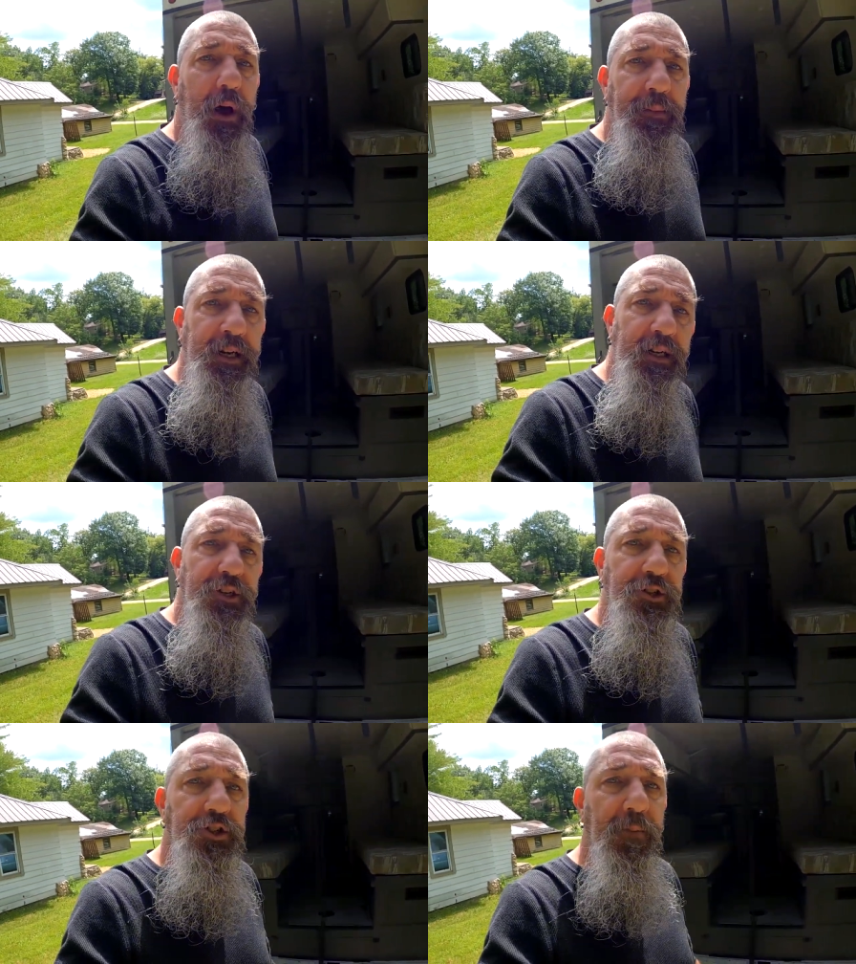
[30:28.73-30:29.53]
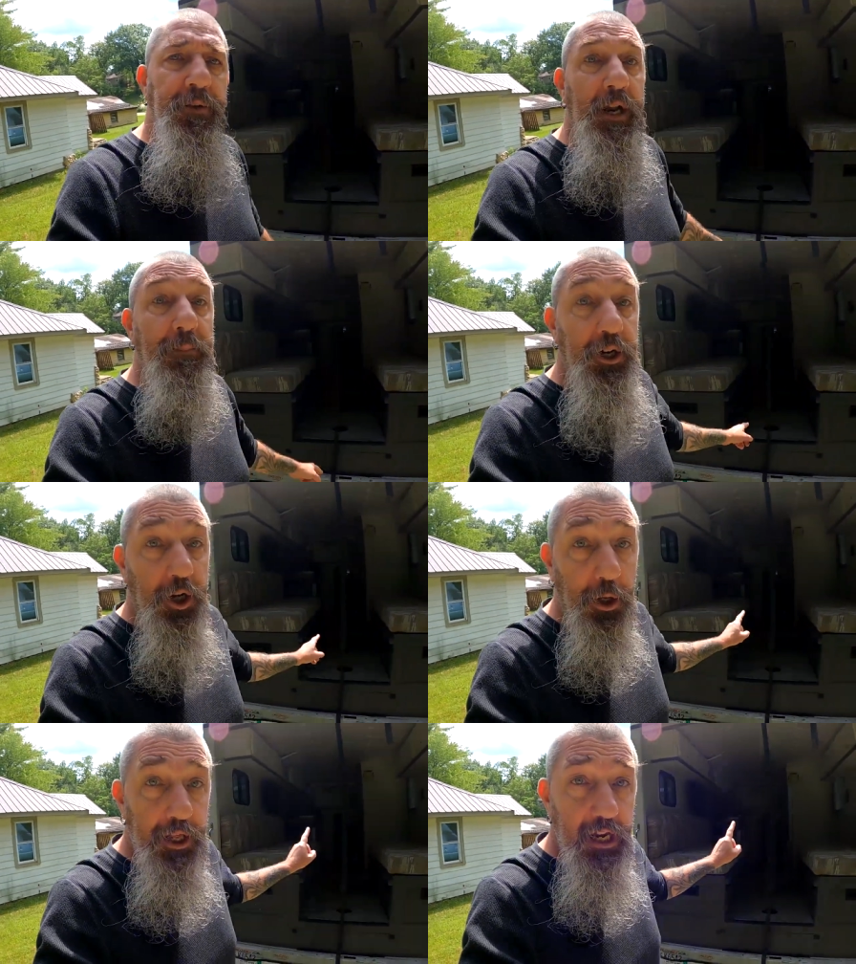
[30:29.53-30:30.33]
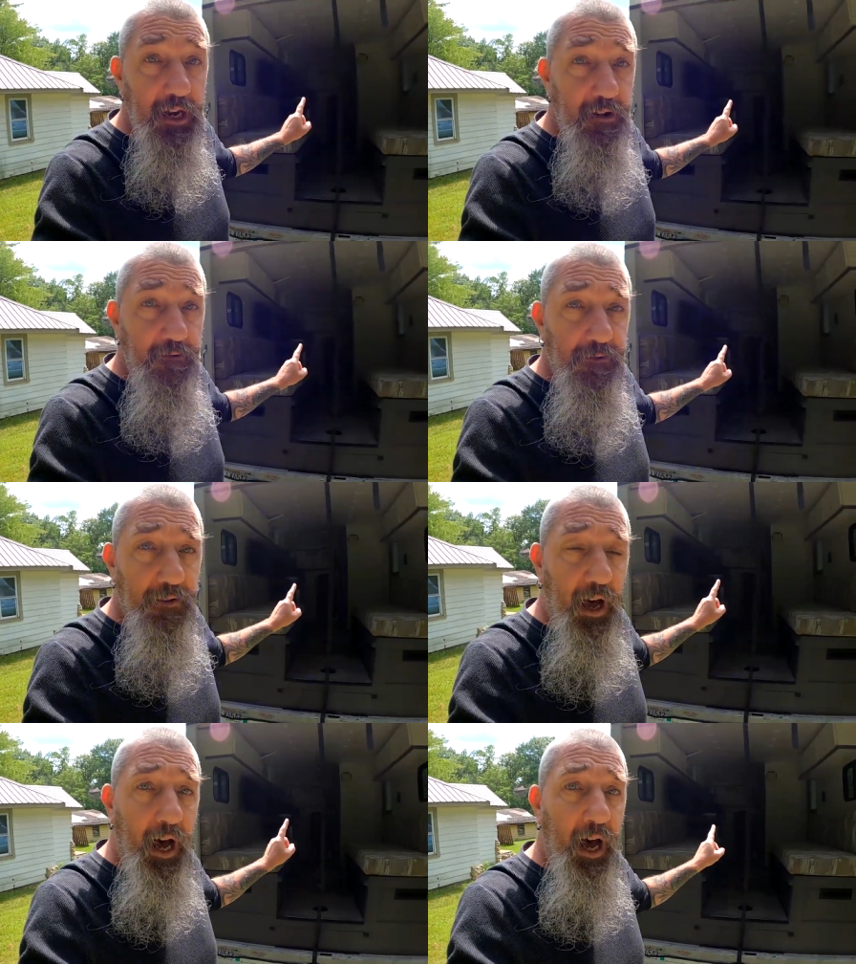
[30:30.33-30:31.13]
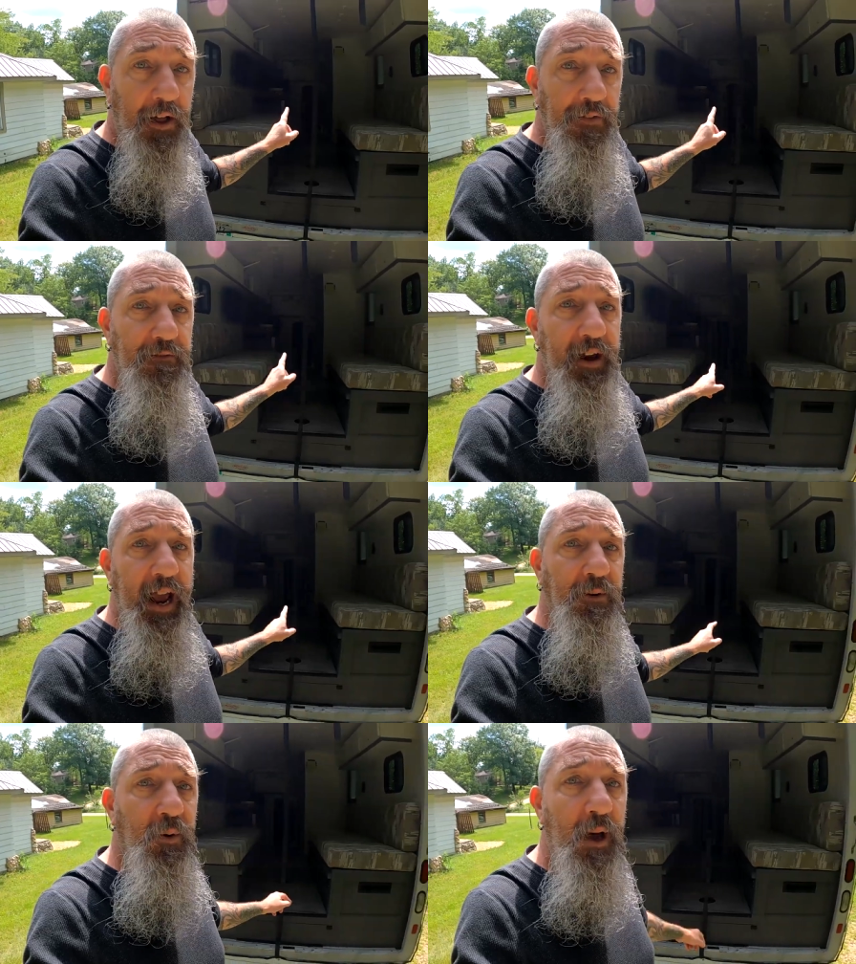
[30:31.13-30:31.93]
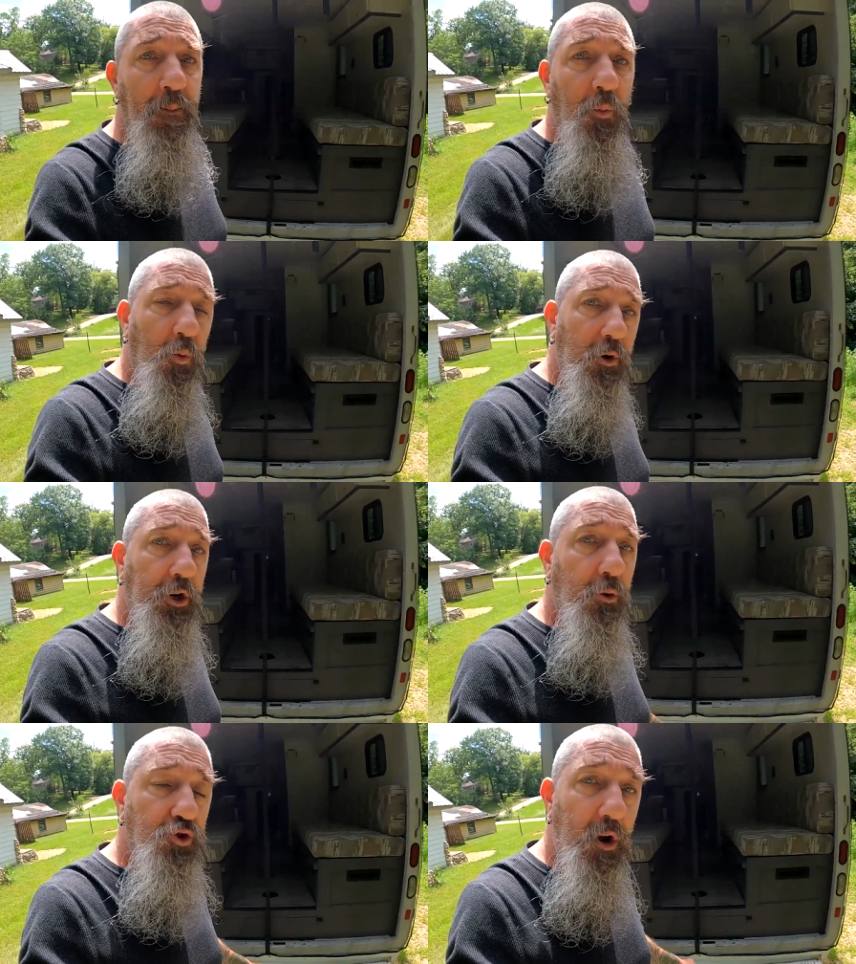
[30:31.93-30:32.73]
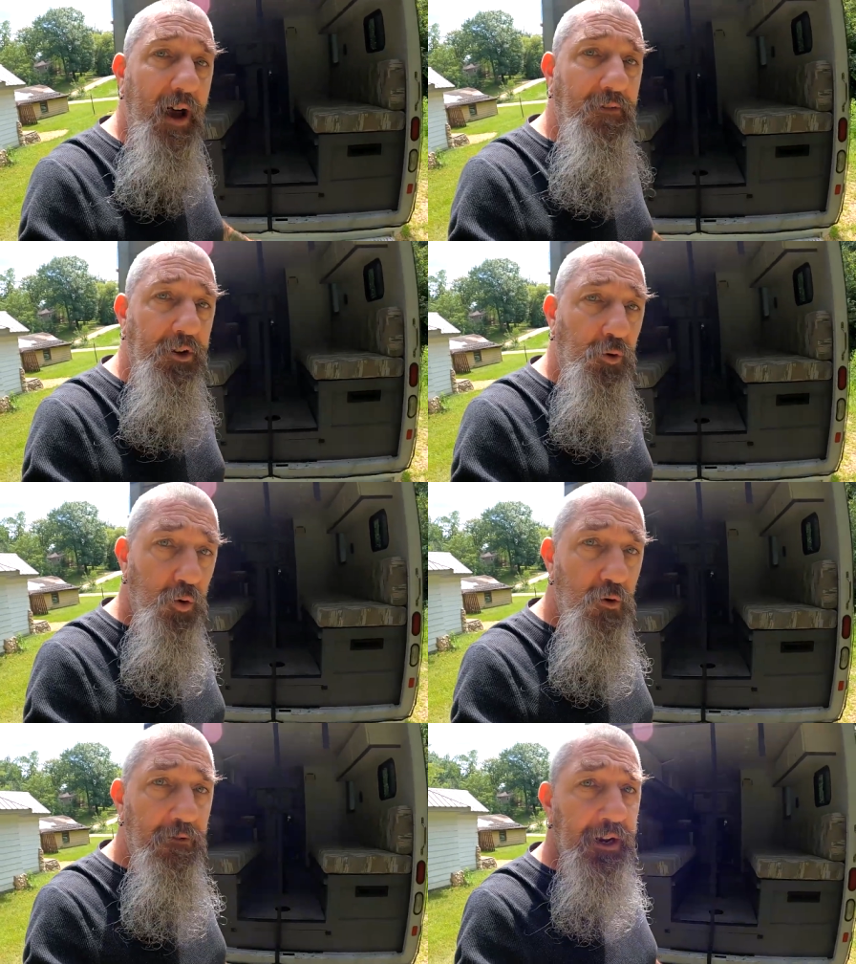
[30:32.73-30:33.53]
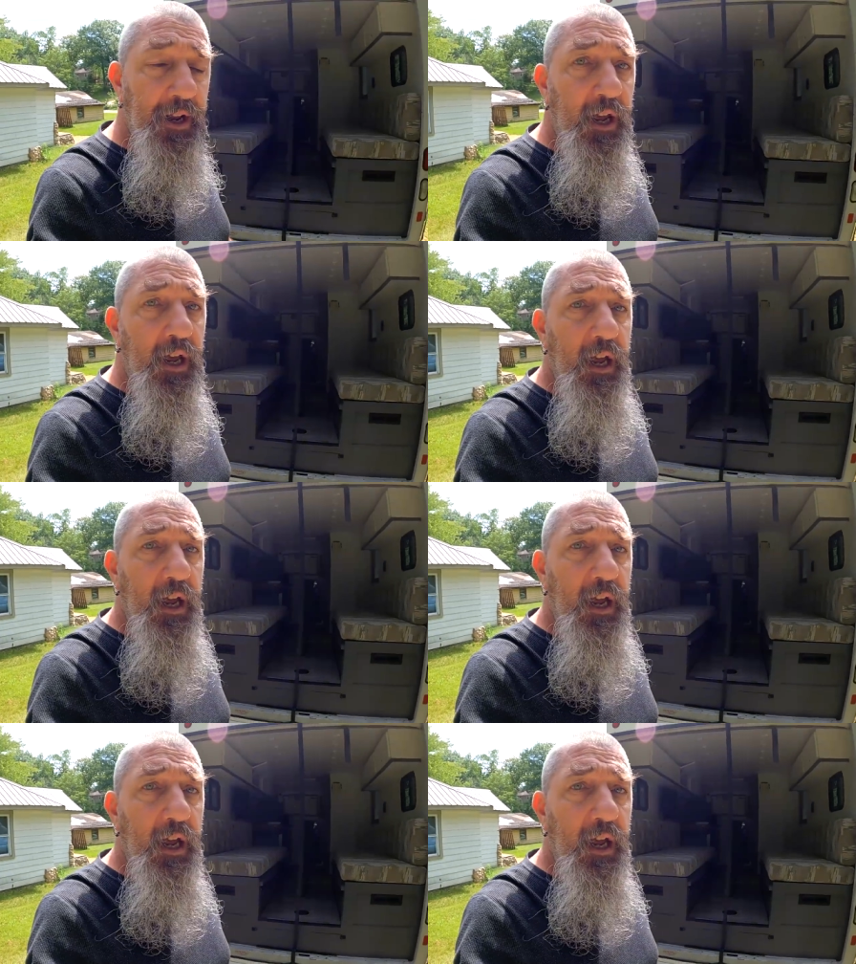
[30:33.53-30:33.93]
I mean, it isn't something I'm gonna leave on the van when I'm, you know, traveling or moving.